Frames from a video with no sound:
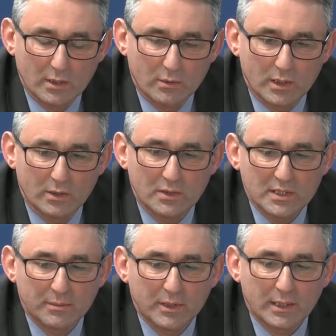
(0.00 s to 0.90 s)
Well,
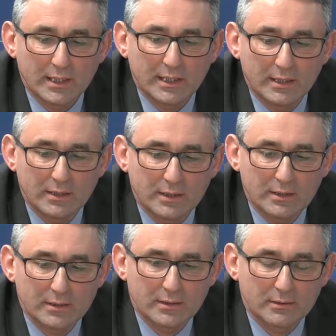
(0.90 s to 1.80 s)
ultimately,
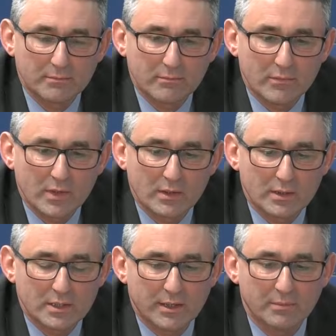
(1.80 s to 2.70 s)

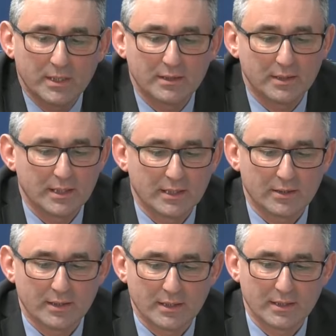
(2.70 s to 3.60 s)

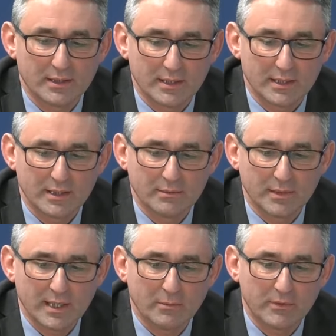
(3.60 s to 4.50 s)
it
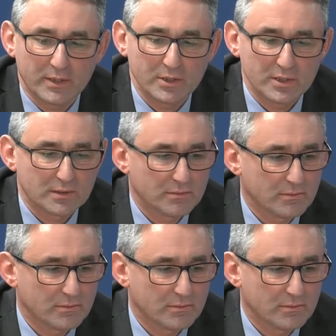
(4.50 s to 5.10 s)
might help if I just